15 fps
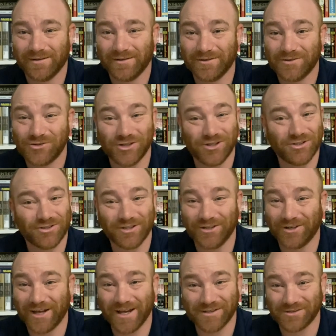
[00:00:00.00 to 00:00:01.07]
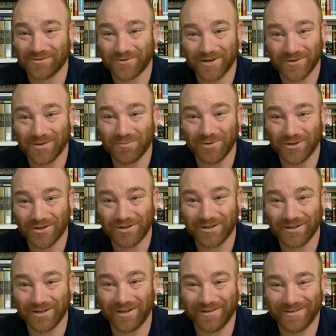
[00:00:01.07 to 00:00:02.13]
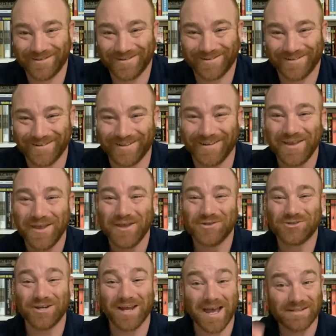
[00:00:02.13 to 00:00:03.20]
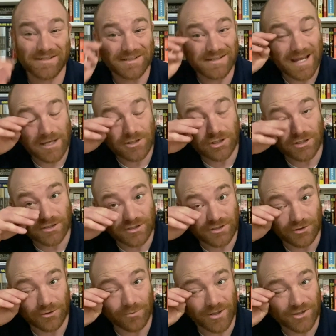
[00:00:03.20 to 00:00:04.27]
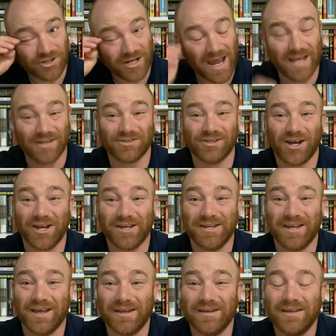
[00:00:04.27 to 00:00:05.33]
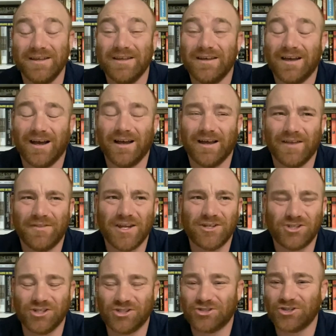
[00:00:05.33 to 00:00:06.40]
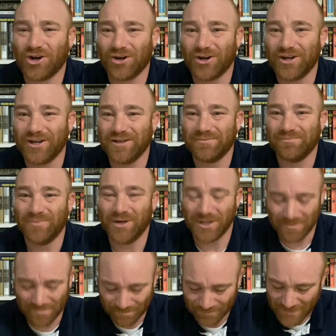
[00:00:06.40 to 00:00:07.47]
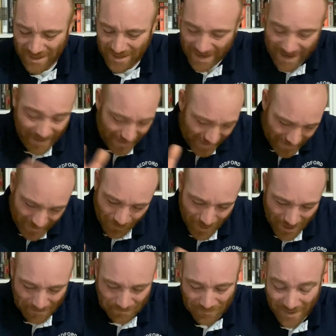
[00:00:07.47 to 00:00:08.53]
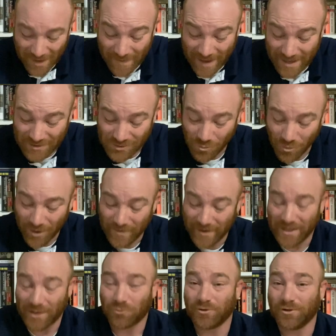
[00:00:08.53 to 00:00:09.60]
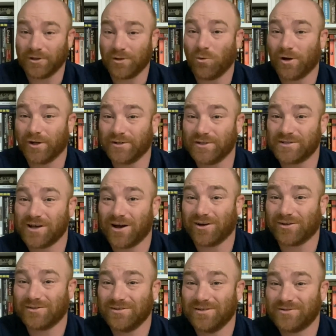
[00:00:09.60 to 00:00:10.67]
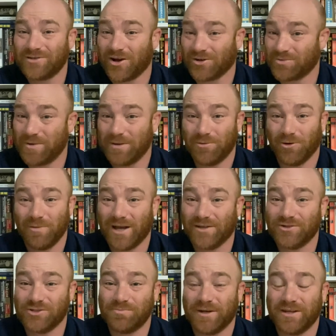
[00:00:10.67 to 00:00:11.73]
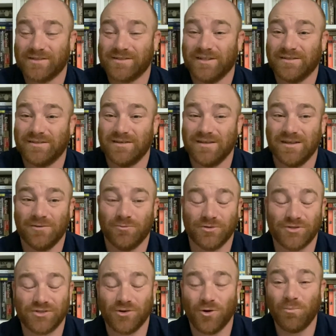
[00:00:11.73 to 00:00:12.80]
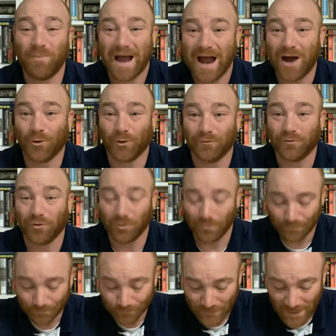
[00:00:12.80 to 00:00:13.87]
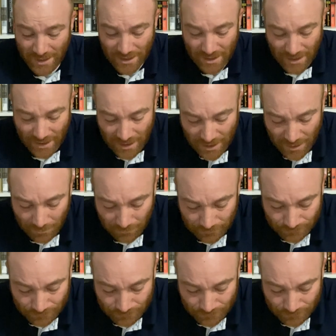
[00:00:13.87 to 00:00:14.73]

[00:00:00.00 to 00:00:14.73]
She still hasn't read the book. She has intentions to, but she has not yet. Uh, I think she started it, but anyway, that is one that I really wanted to talk talk to people about just because it, it was so powerful. Um,